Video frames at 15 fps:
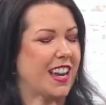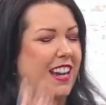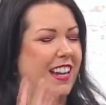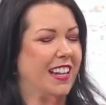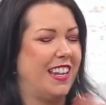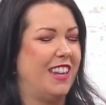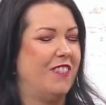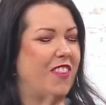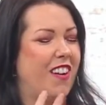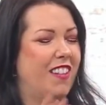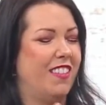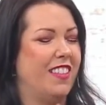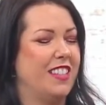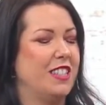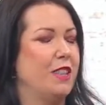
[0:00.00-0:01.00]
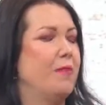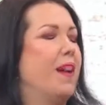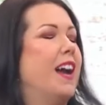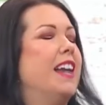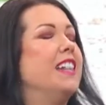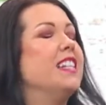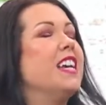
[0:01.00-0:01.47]
kind of keep all of this in
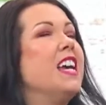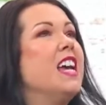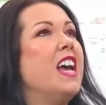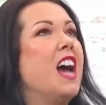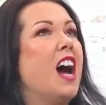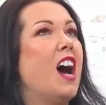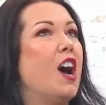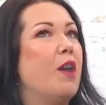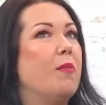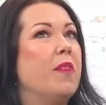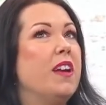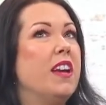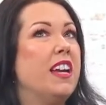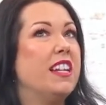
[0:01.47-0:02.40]
mind. Um,